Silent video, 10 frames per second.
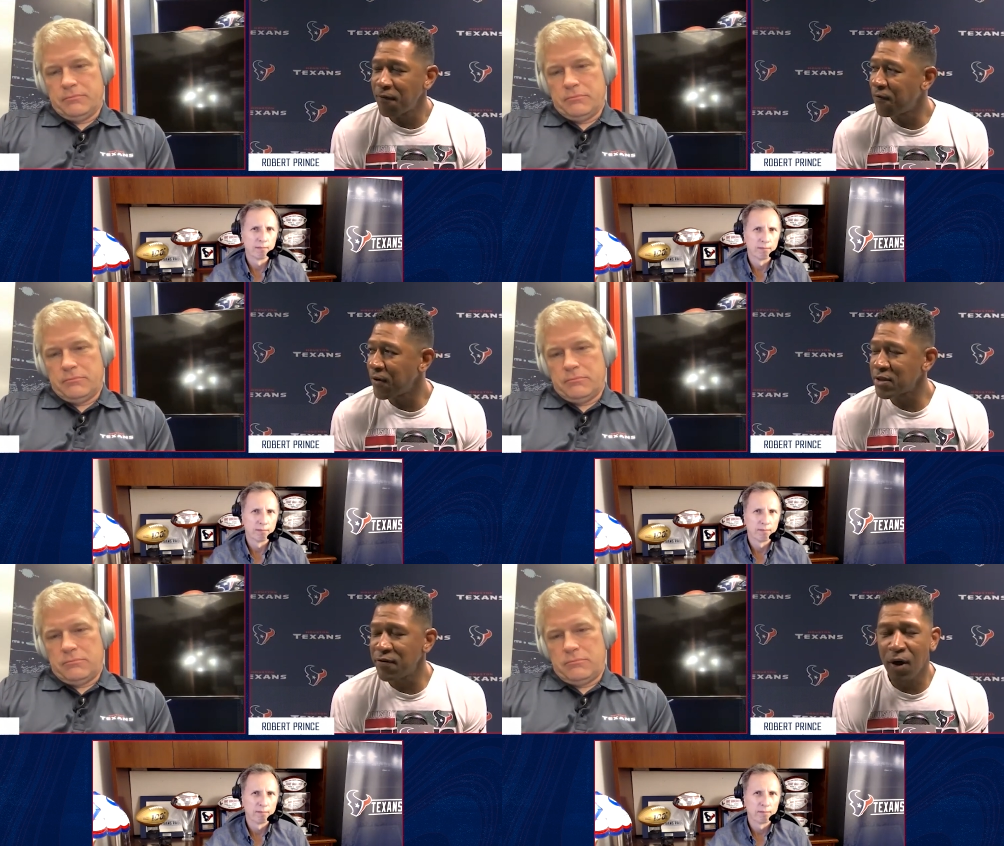
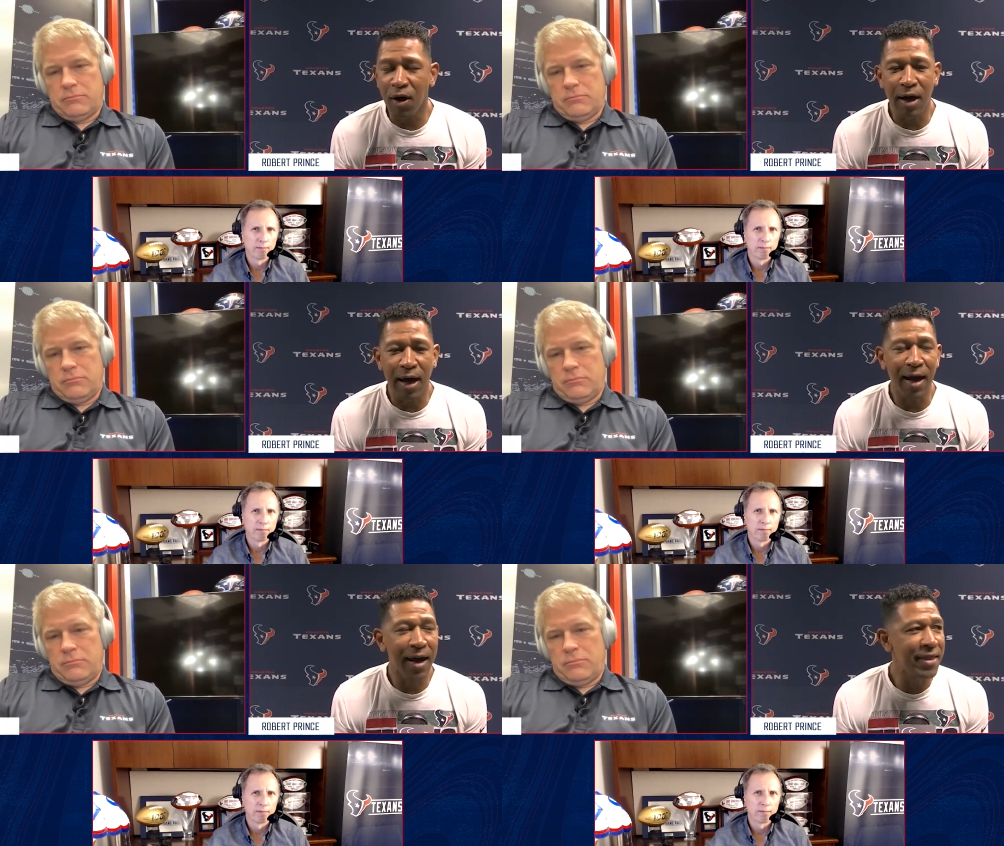Speaker 1: first of all,
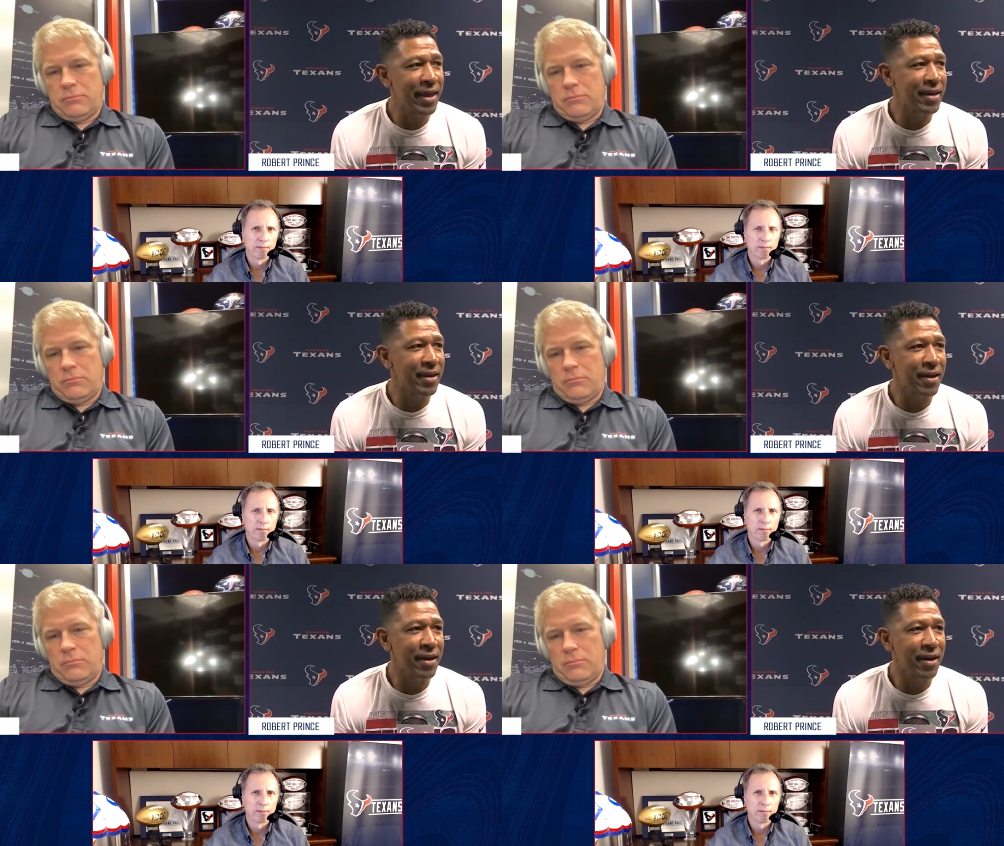I, I, think
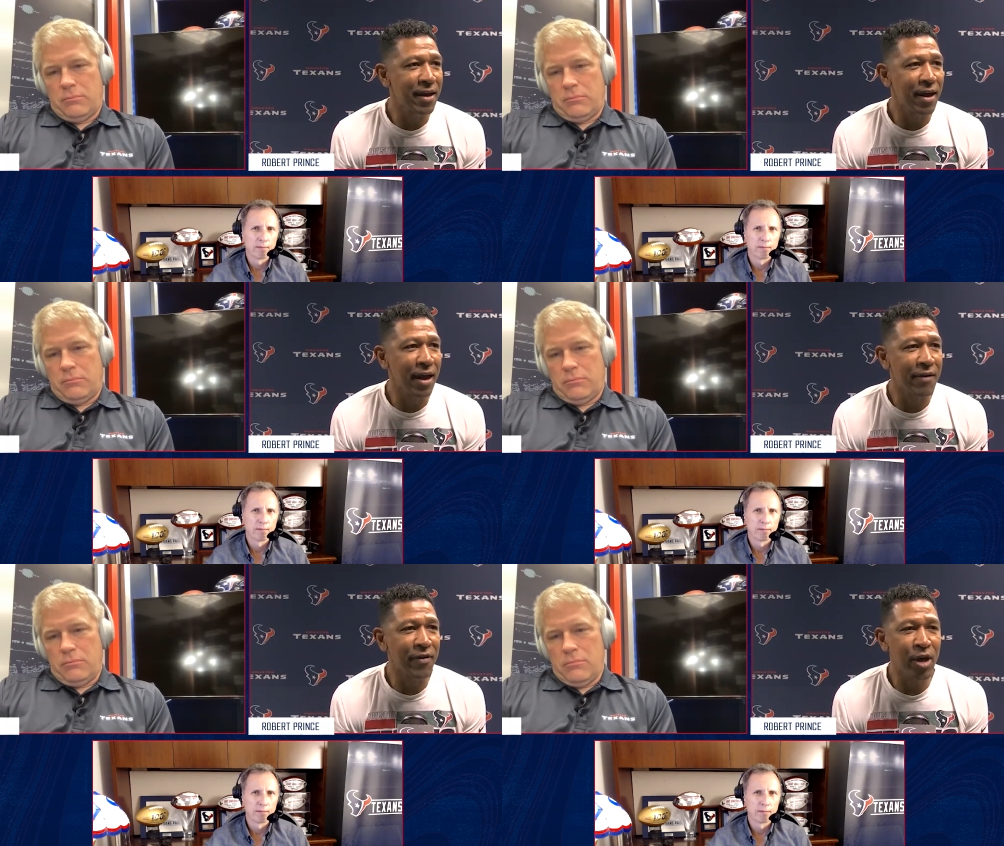
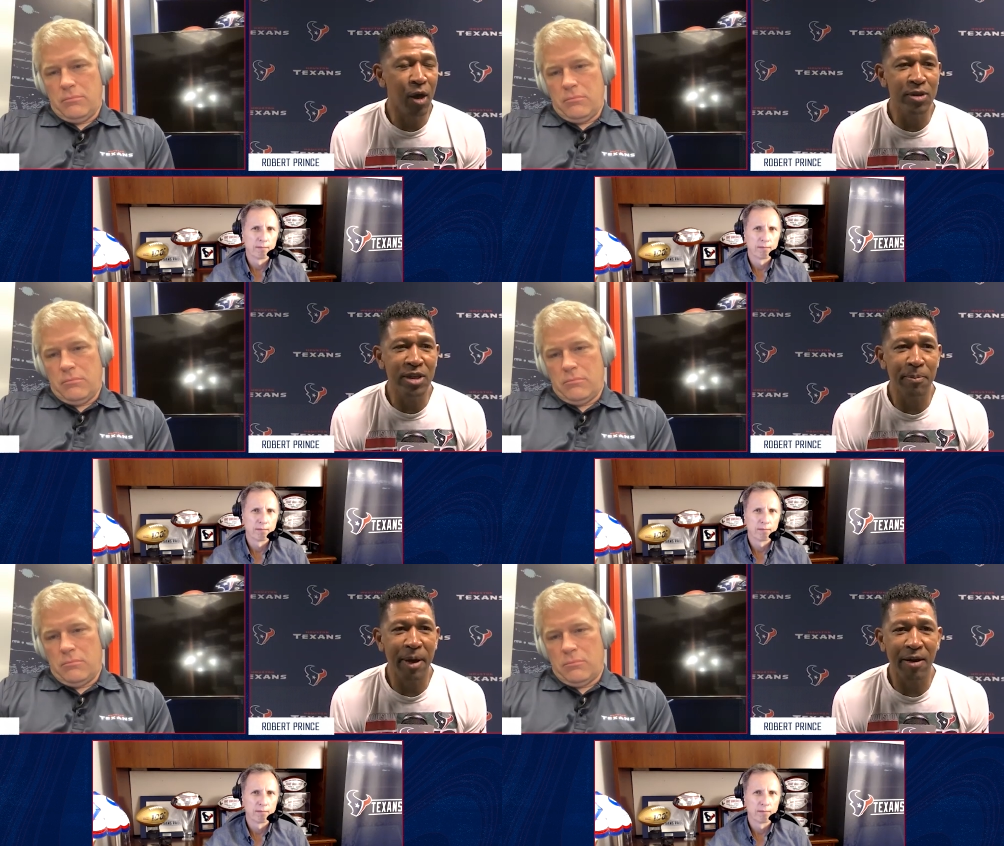every coach
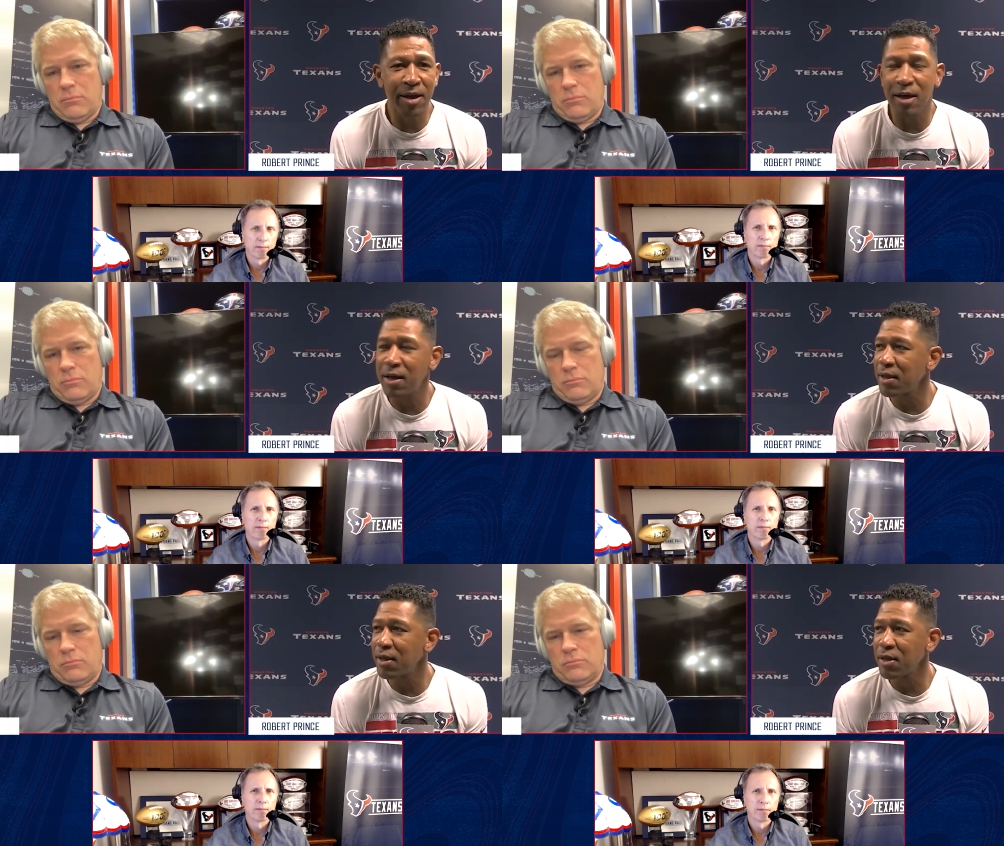in
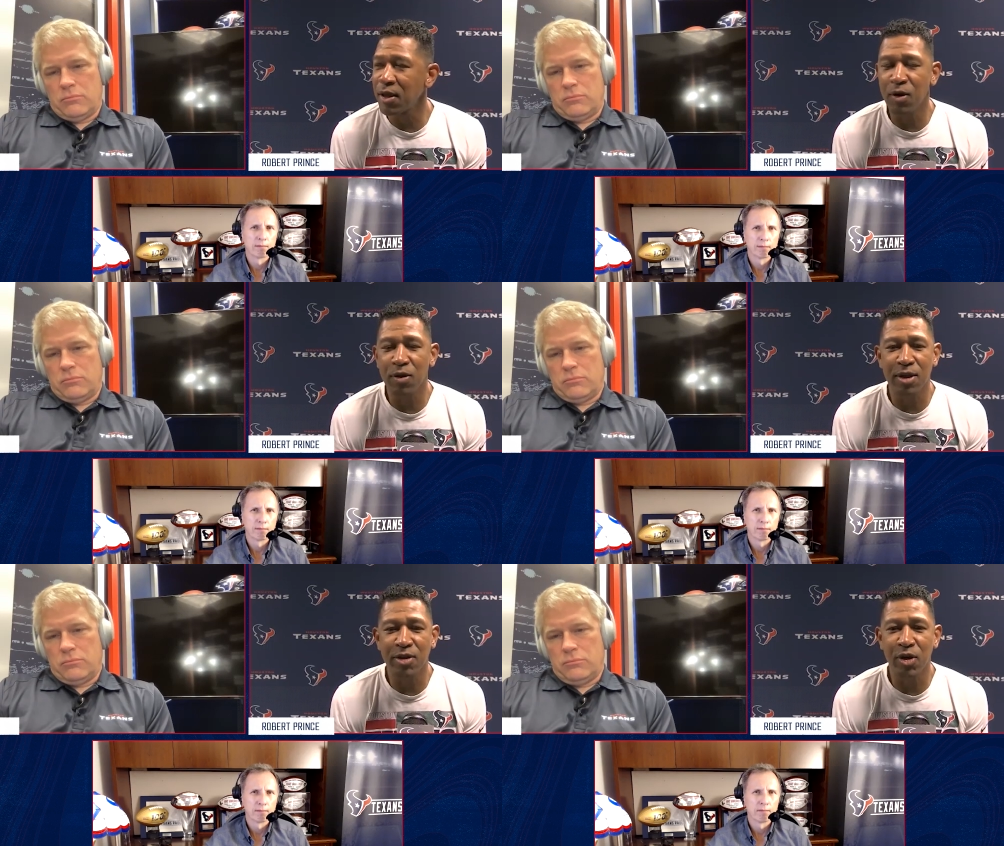America
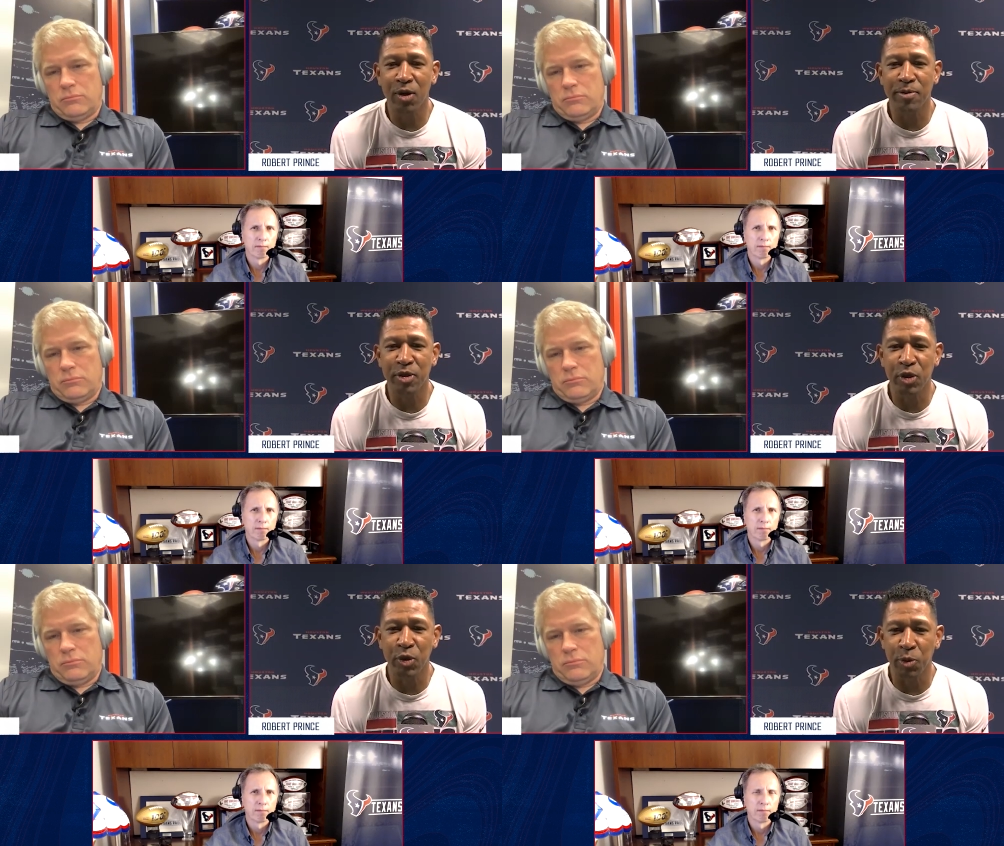learned the term
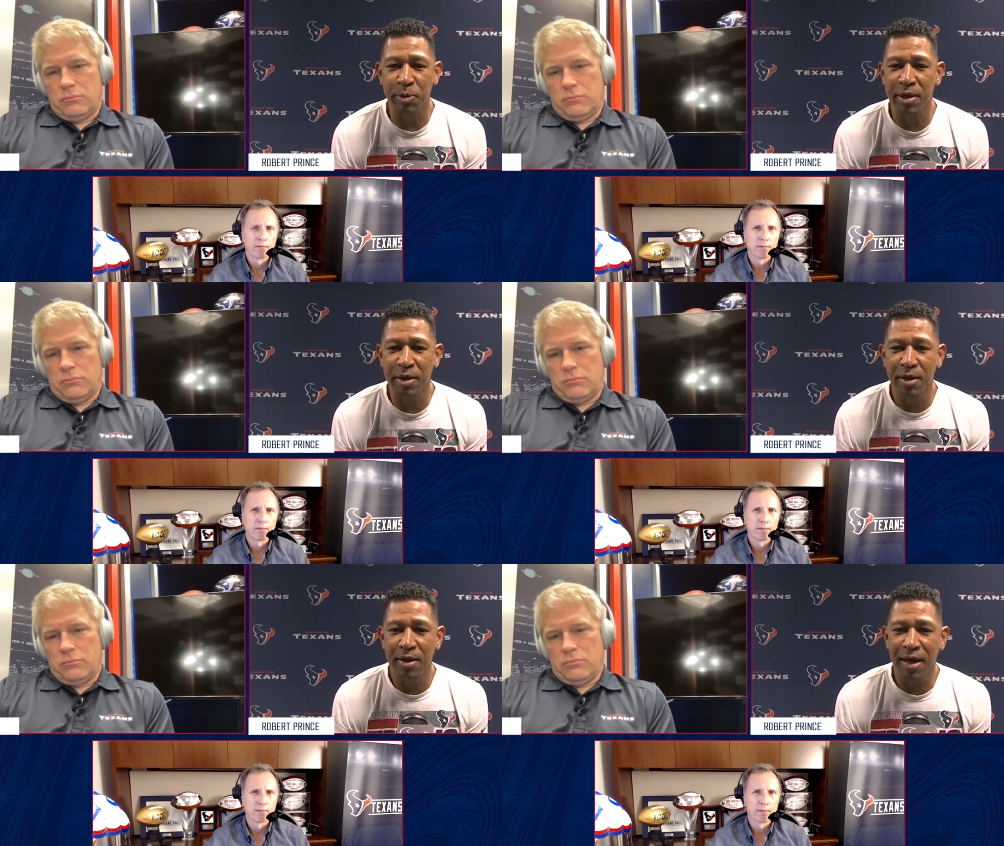Zoom
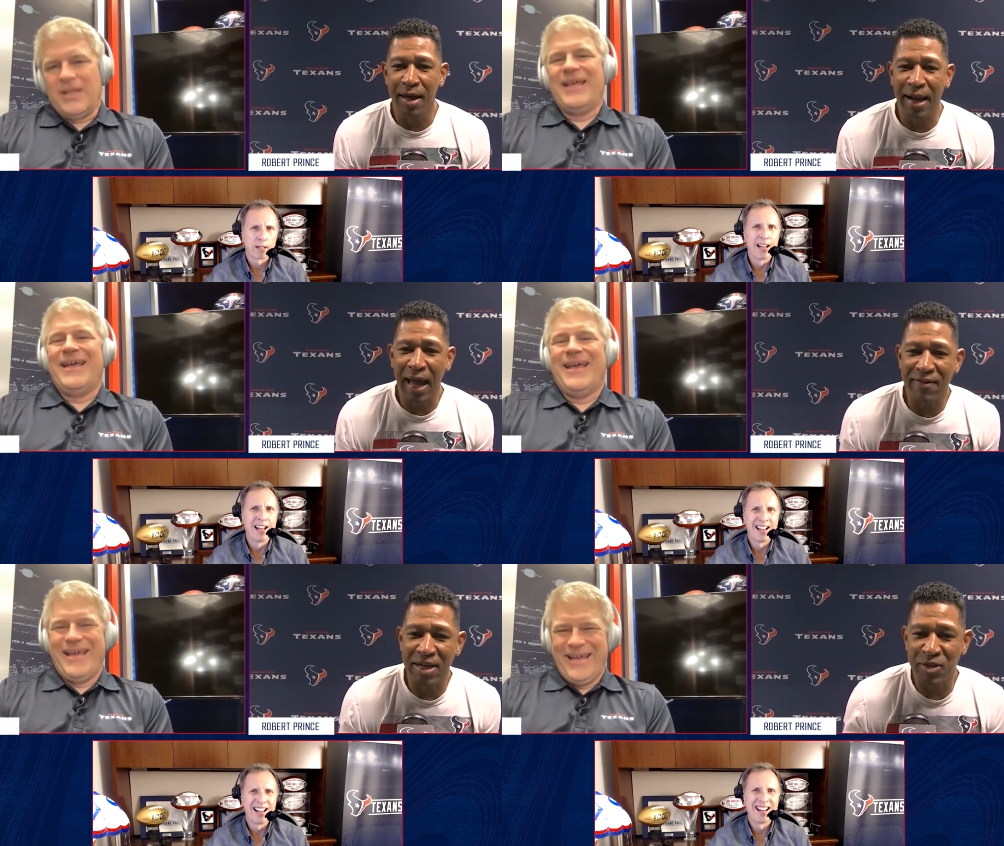and
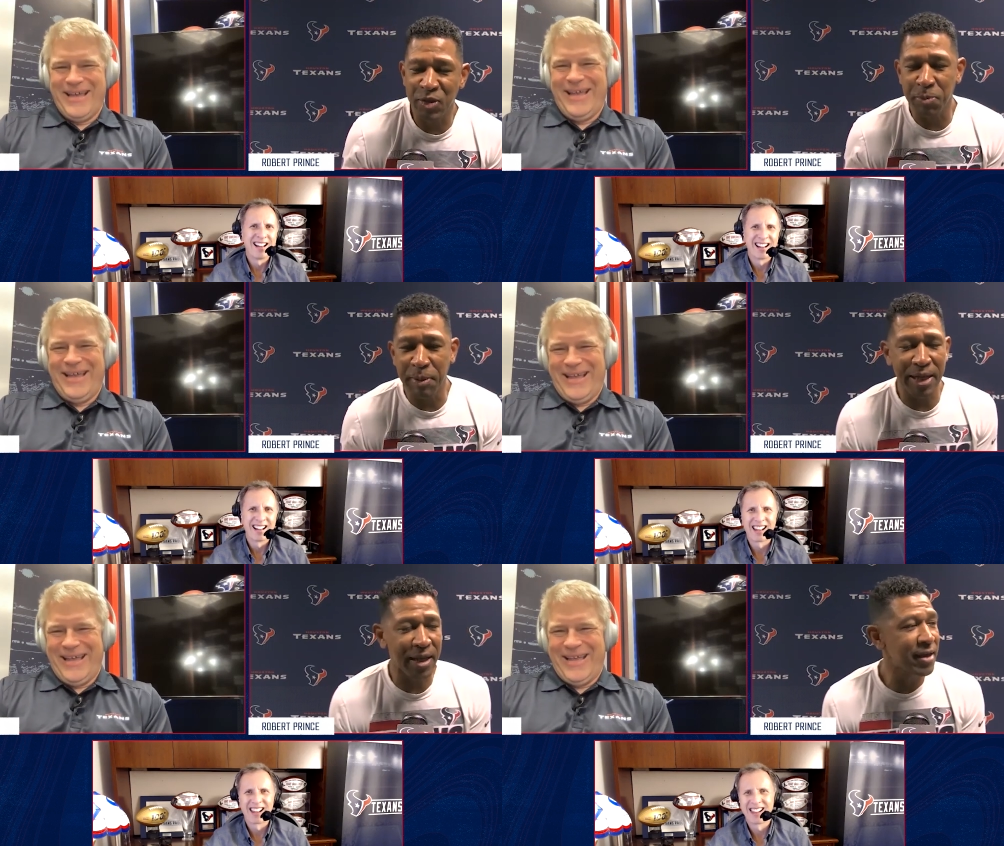having a Zoom
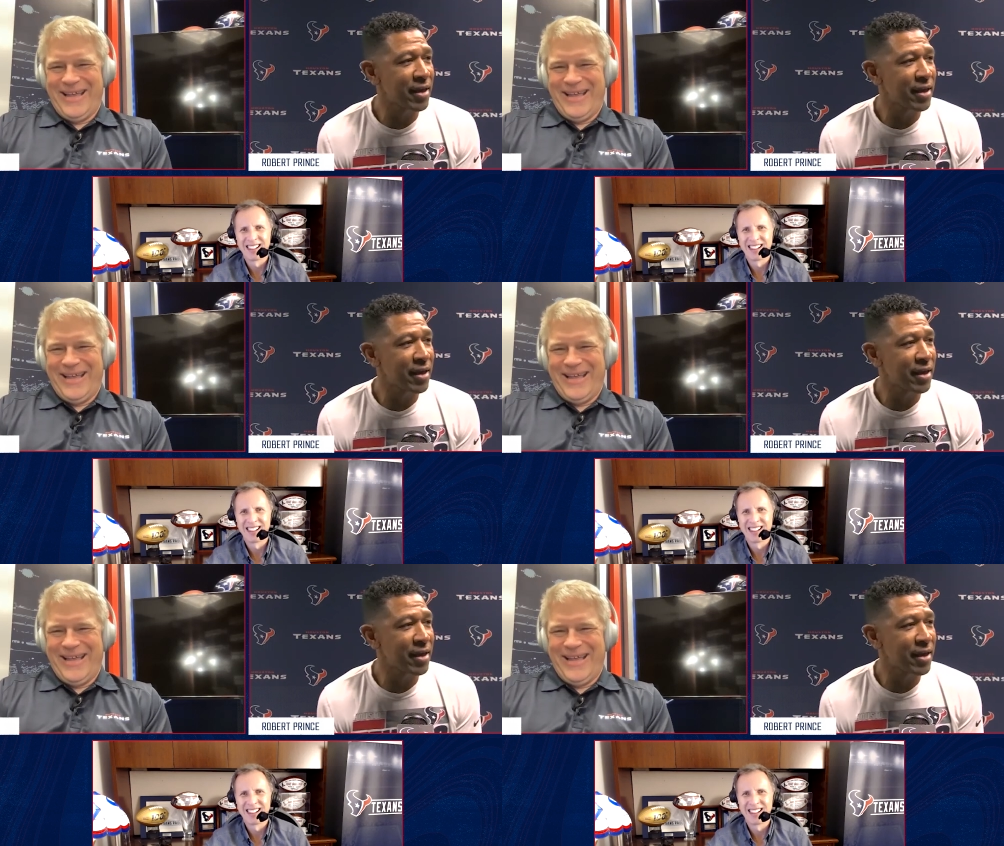meeting.